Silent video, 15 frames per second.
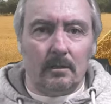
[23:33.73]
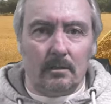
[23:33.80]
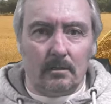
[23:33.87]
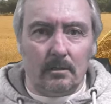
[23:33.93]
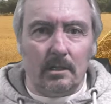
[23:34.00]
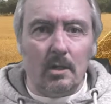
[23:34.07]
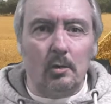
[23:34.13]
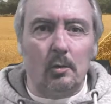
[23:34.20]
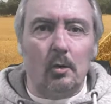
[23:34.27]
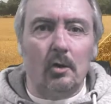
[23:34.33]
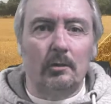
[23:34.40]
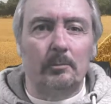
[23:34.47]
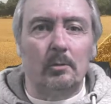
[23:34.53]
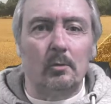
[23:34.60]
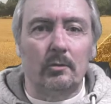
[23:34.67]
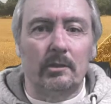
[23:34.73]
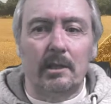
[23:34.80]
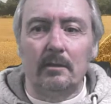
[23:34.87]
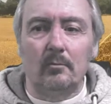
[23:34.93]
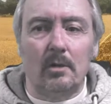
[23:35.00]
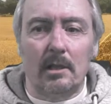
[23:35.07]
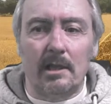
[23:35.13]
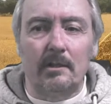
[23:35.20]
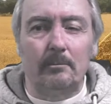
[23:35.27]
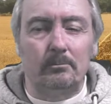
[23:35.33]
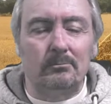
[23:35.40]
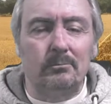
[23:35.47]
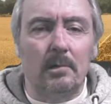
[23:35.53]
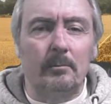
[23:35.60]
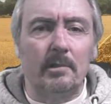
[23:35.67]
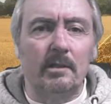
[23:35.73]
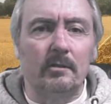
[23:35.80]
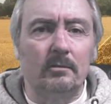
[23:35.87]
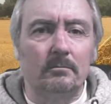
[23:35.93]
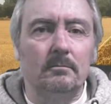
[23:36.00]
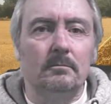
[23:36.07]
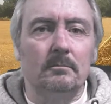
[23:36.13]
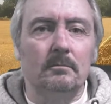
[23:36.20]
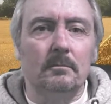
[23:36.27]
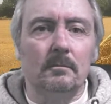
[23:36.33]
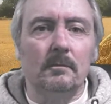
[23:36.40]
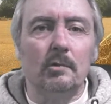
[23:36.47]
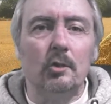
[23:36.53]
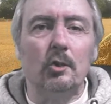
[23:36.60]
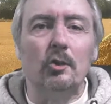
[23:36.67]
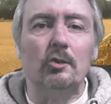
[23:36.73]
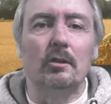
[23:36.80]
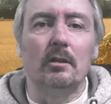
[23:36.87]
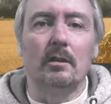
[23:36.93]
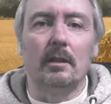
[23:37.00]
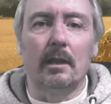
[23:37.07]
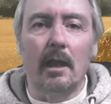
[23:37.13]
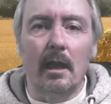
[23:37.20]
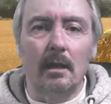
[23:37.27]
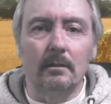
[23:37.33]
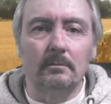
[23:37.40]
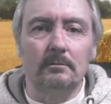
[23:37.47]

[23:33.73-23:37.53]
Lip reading: local hospital said, well, that's probably as good as you're going to get.